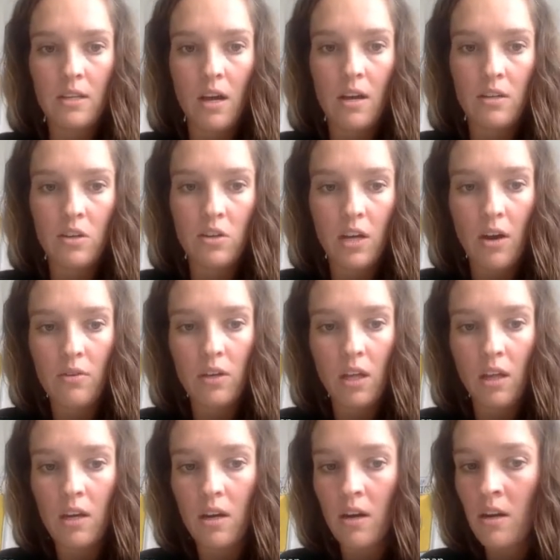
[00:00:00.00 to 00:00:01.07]
on your
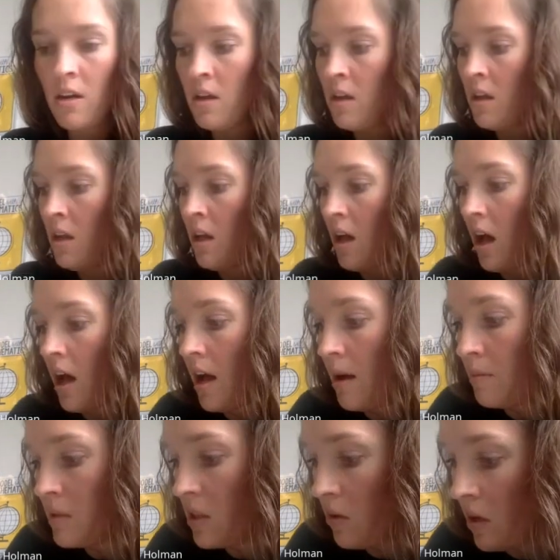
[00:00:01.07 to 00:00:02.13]
calculator.
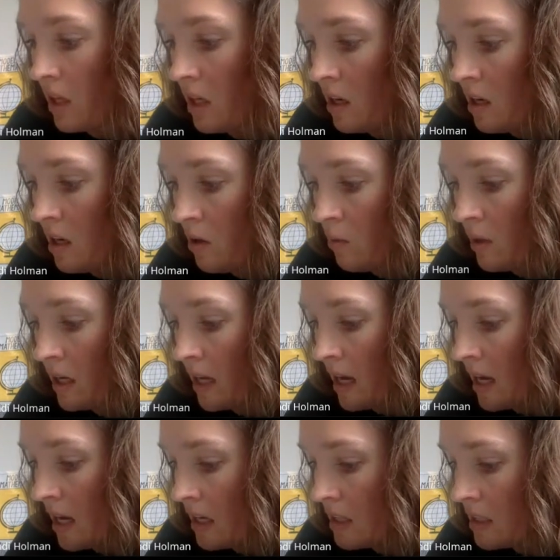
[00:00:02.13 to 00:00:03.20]
So here we
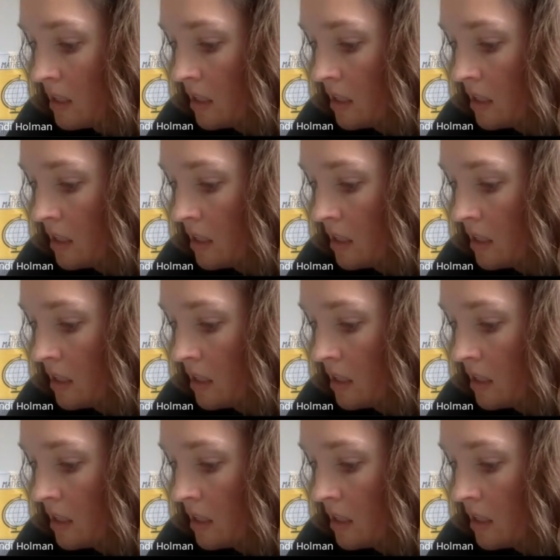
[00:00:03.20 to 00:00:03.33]
get